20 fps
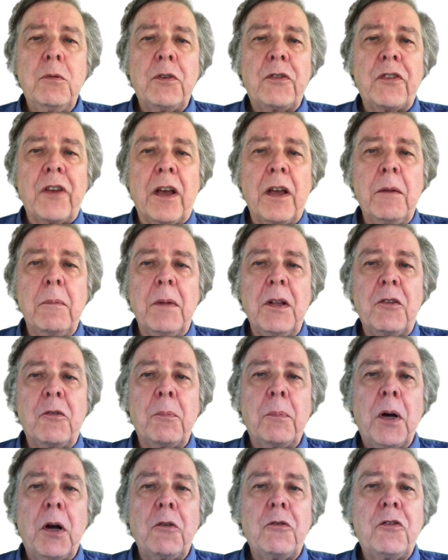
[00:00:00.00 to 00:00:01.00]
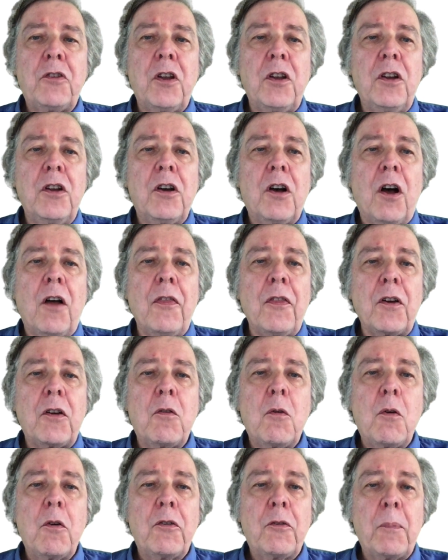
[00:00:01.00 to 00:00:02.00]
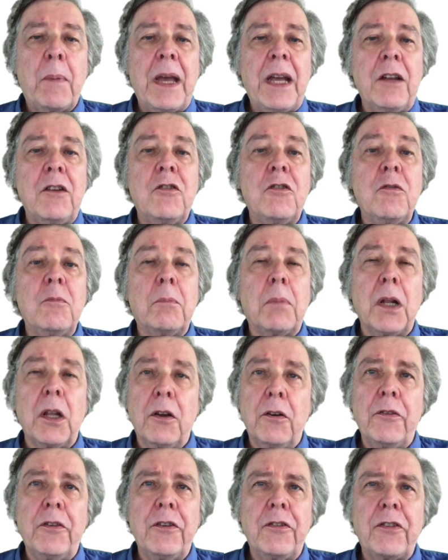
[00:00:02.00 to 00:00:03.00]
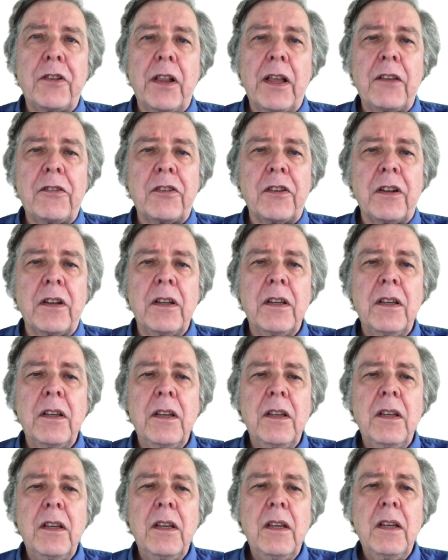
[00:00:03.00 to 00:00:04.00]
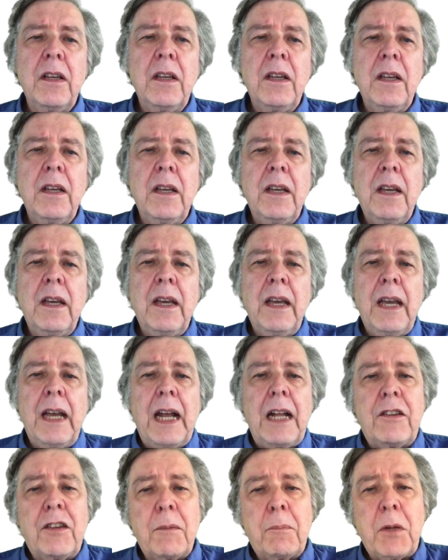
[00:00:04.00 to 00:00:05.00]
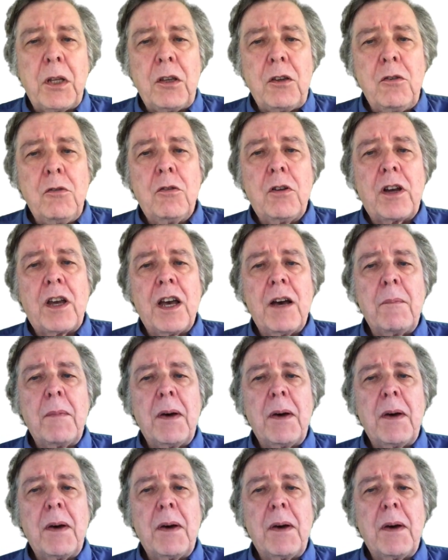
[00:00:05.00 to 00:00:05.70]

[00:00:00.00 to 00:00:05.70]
assignments posted on the course page below this lesson. It's up to you to come